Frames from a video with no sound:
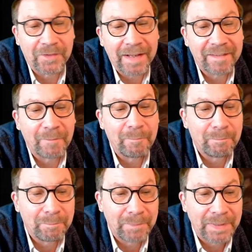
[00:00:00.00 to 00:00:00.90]
That's a
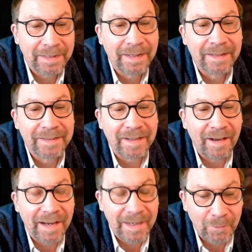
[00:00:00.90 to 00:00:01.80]
big
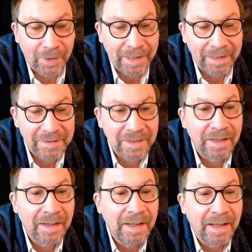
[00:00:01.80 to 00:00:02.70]
time range.
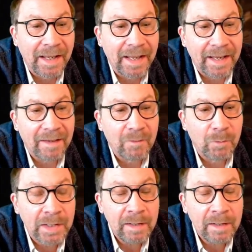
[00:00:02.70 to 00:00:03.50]
And we